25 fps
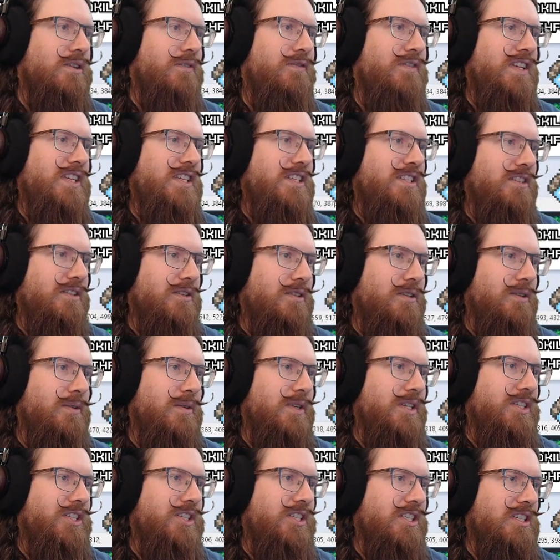V0
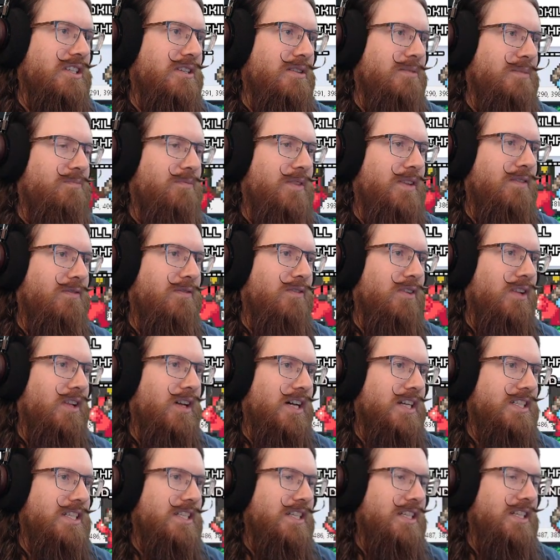is just going to be the
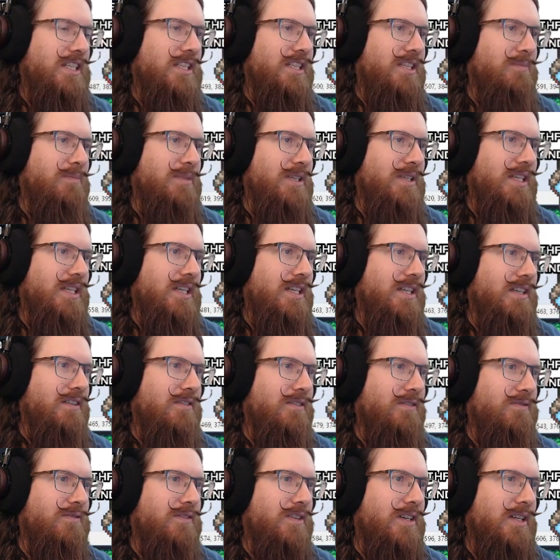velocity at the beginning of
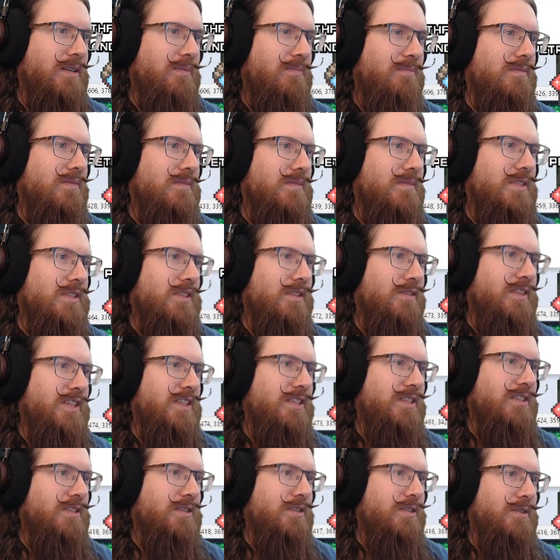the frame. So
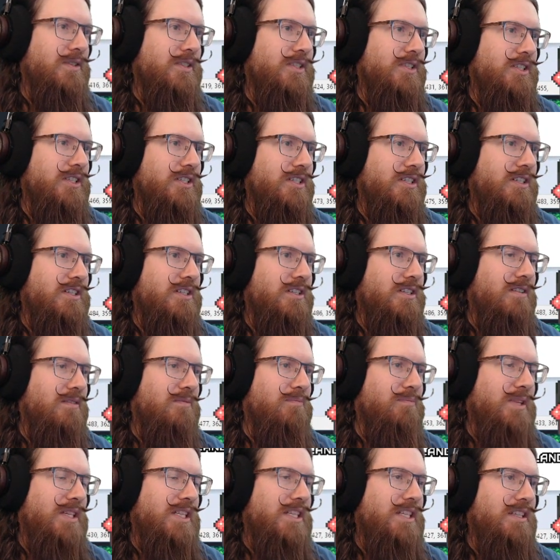V0 is just
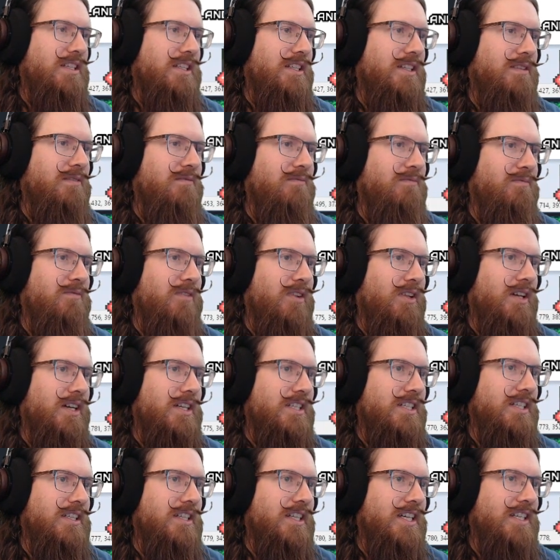basically
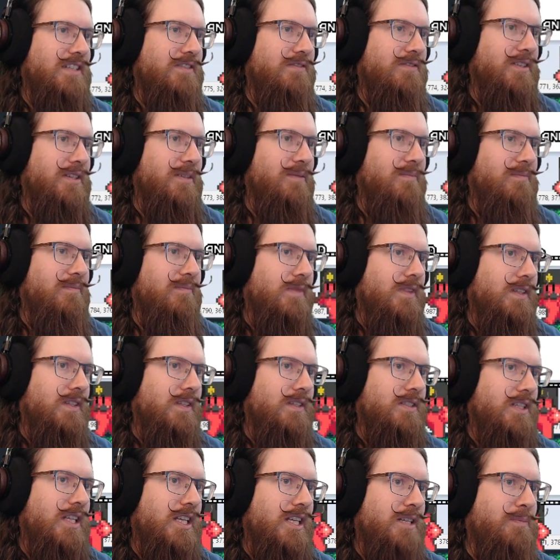velocity last frame.
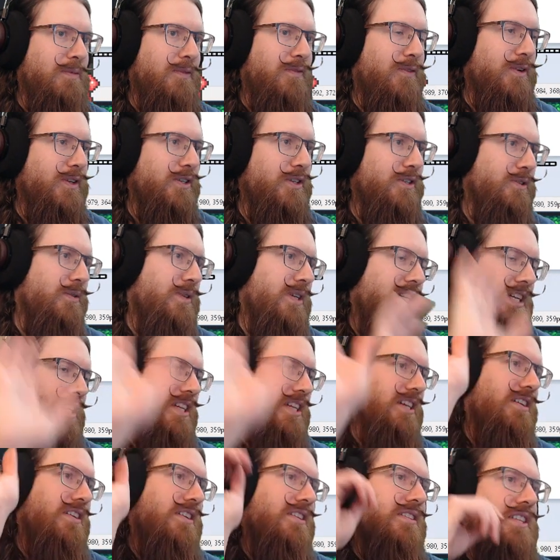So that's before you do any
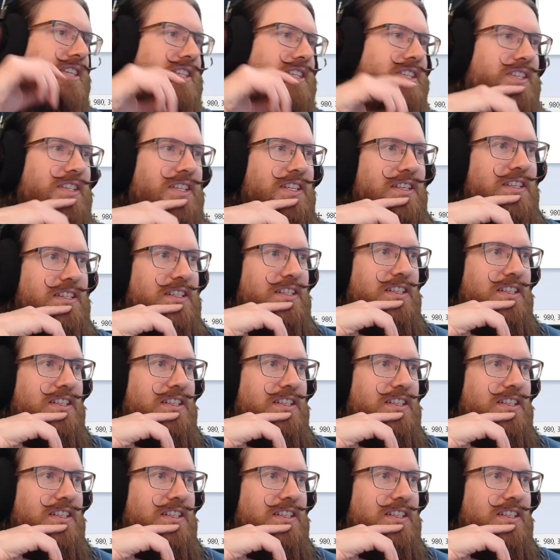calculations.